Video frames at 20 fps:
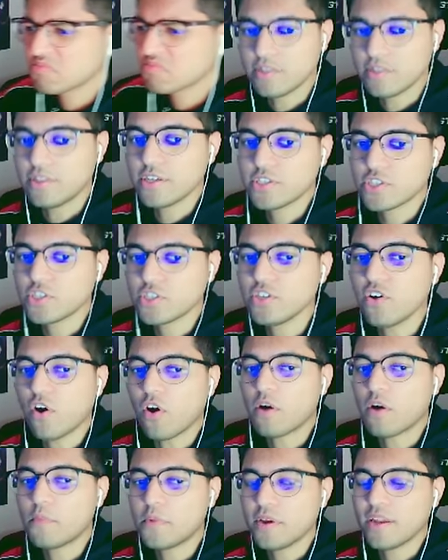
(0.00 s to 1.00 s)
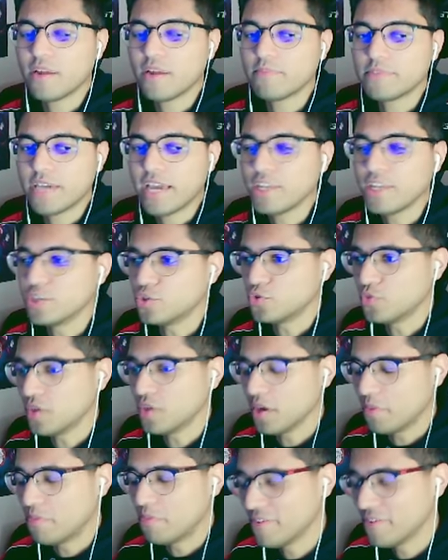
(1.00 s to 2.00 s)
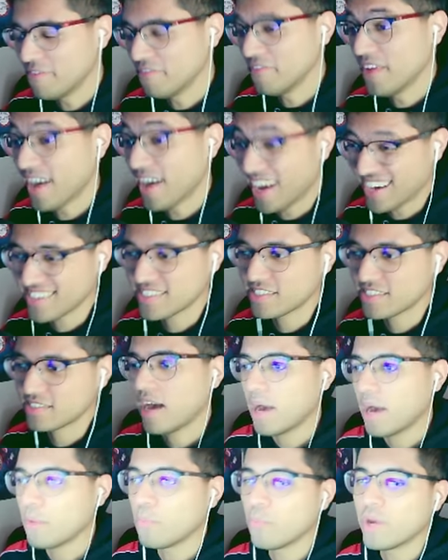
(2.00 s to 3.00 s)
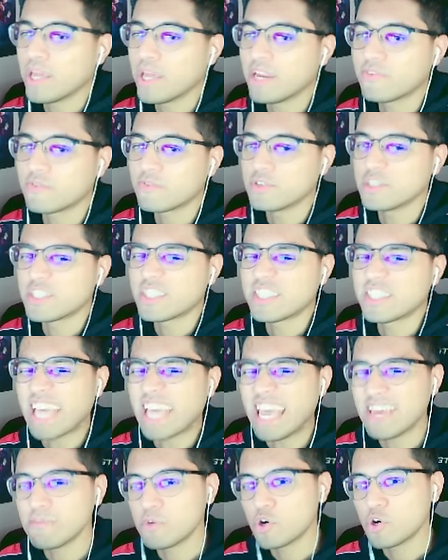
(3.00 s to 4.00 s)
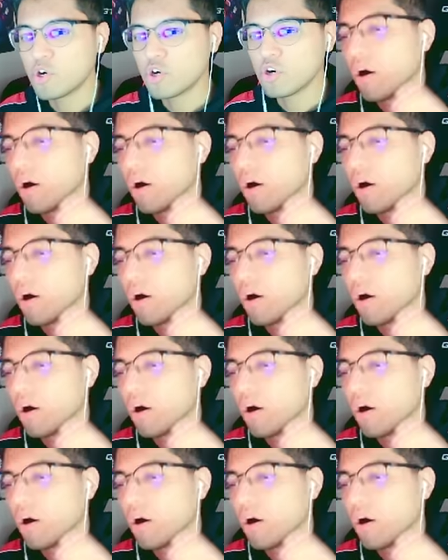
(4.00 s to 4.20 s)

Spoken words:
Dish the armor and obtain drip. Facts. I'm waiting for Saber